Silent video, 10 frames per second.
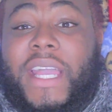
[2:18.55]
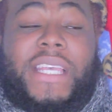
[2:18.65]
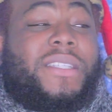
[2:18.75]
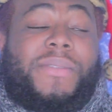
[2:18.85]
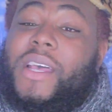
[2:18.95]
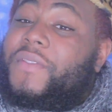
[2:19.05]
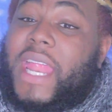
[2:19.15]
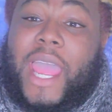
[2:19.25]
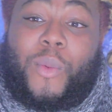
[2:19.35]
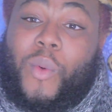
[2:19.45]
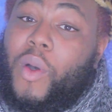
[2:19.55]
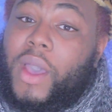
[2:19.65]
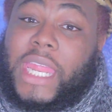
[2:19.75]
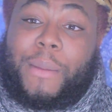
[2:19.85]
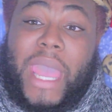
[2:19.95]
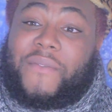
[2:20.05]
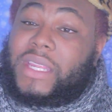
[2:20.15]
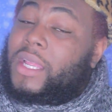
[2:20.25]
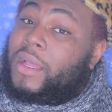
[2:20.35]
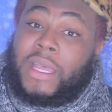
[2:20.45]
Like, it's some stuff that I want. They be
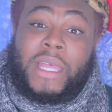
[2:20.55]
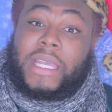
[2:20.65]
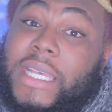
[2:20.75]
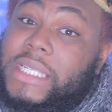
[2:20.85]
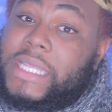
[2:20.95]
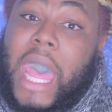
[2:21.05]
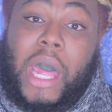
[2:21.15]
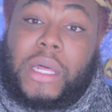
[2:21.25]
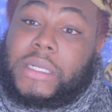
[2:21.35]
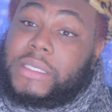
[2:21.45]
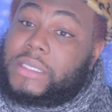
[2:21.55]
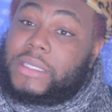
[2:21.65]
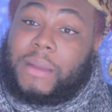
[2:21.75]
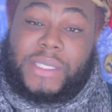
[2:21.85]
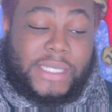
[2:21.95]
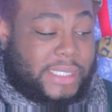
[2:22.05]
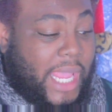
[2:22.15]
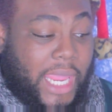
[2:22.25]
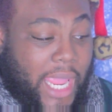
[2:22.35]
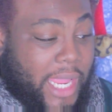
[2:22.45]
having good sales. I'm just
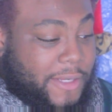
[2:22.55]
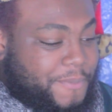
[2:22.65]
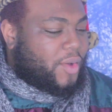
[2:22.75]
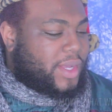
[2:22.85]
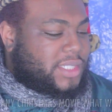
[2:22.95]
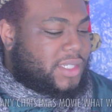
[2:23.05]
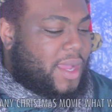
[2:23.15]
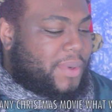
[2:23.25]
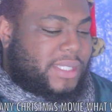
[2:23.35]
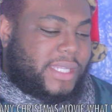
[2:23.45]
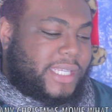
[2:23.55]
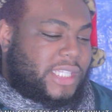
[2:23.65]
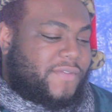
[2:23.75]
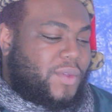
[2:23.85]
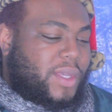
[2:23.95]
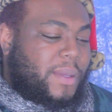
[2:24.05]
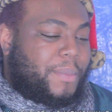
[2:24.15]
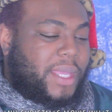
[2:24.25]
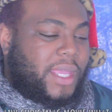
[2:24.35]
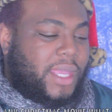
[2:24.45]
saying. Question number six, if you
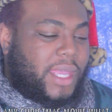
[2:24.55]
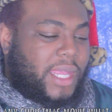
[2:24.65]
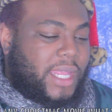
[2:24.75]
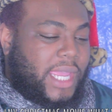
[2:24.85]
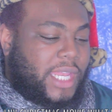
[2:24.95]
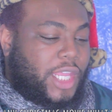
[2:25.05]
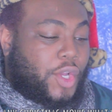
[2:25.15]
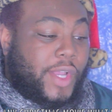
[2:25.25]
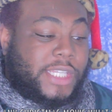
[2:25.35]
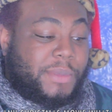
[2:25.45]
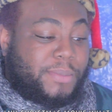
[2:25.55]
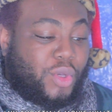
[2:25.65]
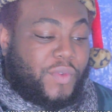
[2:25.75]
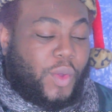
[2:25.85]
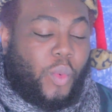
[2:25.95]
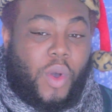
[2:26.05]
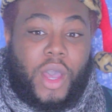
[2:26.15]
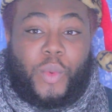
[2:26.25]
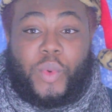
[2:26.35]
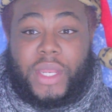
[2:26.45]
could be in any Christmas movie,
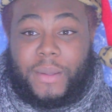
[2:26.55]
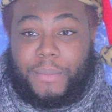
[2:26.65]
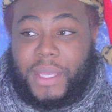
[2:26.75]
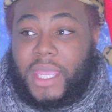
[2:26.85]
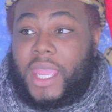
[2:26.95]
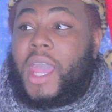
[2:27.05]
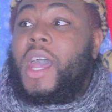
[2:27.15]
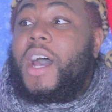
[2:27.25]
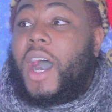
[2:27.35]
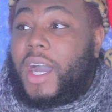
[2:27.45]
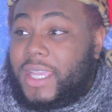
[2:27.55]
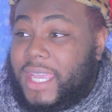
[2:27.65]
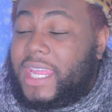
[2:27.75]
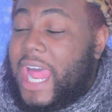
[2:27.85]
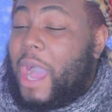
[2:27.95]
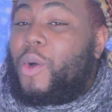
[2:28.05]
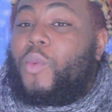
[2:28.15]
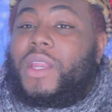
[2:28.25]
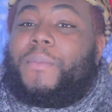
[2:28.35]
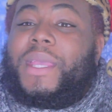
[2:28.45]
what would it be? Again, I
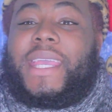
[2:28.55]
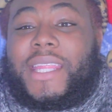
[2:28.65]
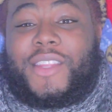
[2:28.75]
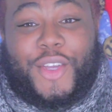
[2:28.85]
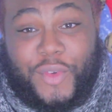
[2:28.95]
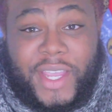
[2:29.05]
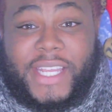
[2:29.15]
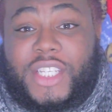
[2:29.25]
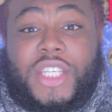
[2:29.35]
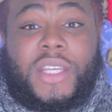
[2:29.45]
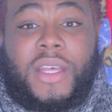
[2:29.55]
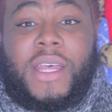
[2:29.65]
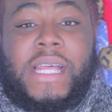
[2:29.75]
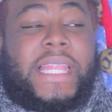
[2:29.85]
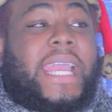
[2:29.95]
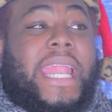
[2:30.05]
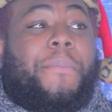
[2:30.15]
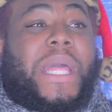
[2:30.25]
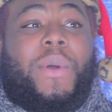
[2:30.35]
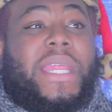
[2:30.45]
would want to be in The Grinch. Like, can
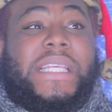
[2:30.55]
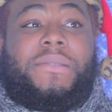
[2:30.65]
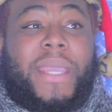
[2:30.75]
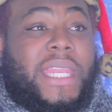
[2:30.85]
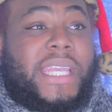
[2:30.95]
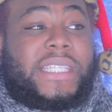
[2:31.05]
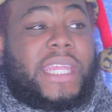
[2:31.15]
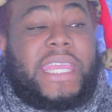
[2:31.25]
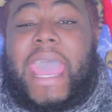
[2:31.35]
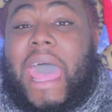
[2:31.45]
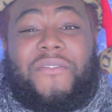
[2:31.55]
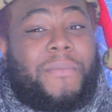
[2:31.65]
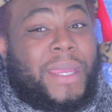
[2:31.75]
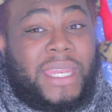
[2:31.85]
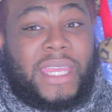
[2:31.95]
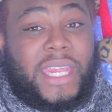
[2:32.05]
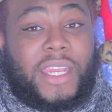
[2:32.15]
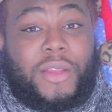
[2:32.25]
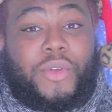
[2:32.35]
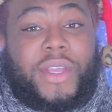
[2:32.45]
I play one of his minions? Can he have a minion in
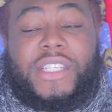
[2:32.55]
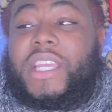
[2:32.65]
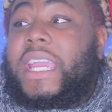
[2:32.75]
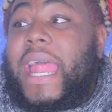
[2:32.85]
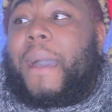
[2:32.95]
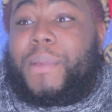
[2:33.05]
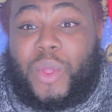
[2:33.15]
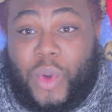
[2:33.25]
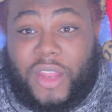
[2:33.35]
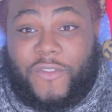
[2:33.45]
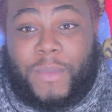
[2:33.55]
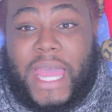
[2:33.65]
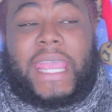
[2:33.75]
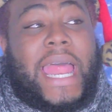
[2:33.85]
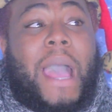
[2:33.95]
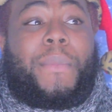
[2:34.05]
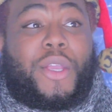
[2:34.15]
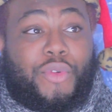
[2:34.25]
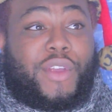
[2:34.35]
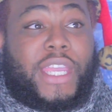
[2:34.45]
the new Grinch? And can I be one of them? Like, can I be
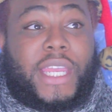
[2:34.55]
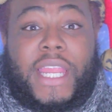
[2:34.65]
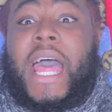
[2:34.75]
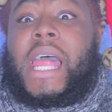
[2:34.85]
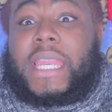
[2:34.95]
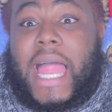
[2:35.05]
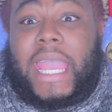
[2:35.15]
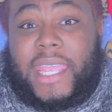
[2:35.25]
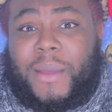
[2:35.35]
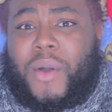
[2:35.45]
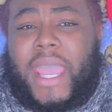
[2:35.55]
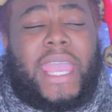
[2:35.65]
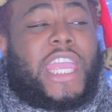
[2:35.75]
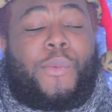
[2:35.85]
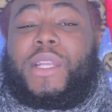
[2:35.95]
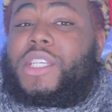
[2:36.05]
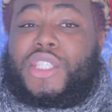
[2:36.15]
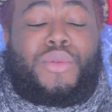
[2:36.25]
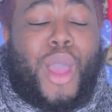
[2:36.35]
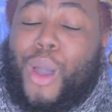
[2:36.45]
green like him? Okay, and can we
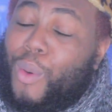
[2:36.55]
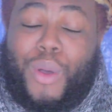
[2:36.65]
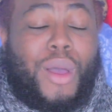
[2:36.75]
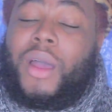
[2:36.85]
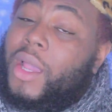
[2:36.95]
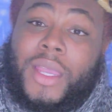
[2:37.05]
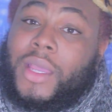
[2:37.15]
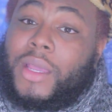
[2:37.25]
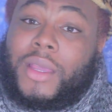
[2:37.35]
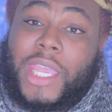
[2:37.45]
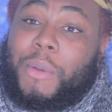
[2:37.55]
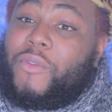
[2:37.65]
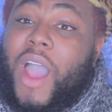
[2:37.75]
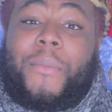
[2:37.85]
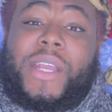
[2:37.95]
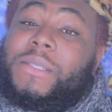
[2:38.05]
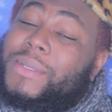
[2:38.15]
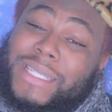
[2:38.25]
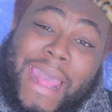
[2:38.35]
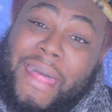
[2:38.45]
just, you know, can we rob
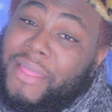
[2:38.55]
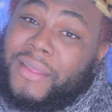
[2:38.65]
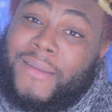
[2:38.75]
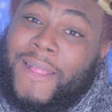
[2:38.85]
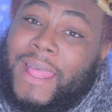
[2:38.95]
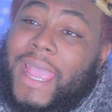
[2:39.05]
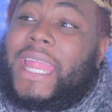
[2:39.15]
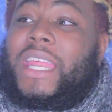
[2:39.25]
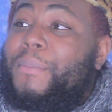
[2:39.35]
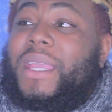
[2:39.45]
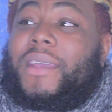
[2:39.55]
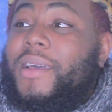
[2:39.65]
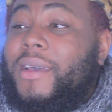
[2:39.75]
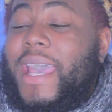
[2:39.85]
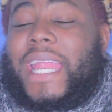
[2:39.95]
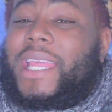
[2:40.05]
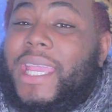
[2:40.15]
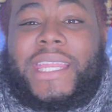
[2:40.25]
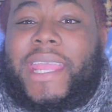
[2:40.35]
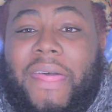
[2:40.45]
Christmas together? And then be good at
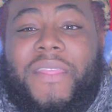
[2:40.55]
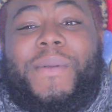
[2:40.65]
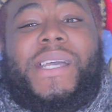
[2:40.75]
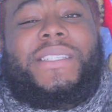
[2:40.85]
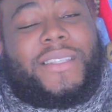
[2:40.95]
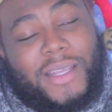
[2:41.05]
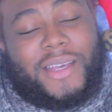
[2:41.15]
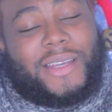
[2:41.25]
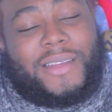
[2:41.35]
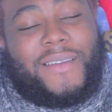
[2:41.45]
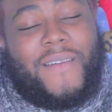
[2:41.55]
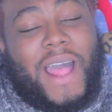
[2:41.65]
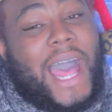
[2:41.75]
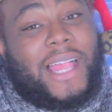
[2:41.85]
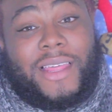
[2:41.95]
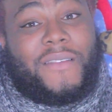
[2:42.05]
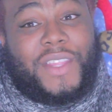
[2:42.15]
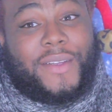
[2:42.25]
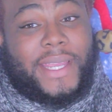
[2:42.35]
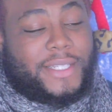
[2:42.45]
the end together? Because look, I love
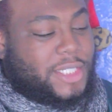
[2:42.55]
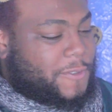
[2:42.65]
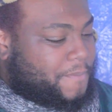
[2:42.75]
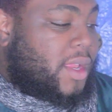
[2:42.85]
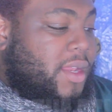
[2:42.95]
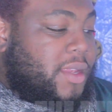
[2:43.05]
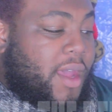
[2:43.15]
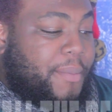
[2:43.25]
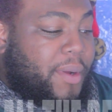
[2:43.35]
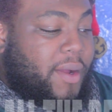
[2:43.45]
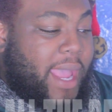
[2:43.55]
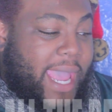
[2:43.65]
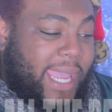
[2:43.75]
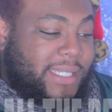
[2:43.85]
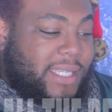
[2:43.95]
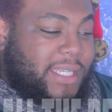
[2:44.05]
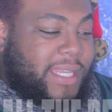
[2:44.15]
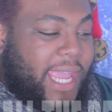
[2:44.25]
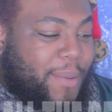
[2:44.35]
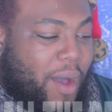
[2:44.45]
The Grinch. Number eight,
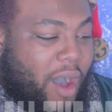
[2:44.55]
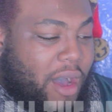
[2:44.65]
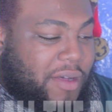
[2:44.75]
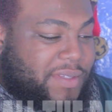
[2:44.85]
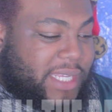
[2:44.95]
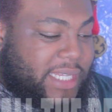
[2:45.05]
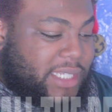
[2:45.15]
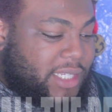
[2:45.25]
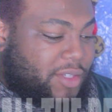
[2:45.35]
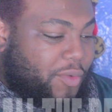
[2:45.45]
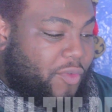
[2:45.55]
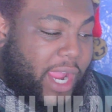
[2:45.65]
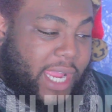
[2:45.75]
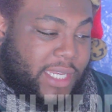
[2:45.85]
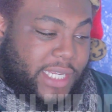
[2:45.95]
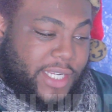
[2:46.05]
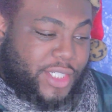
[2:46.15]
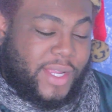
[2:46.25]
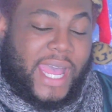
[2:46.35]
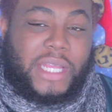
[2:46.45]
name all of Santa's
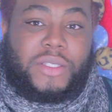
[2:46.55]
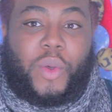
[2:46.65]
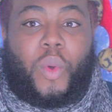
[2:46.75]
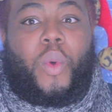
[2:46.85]
reindeers, you guys.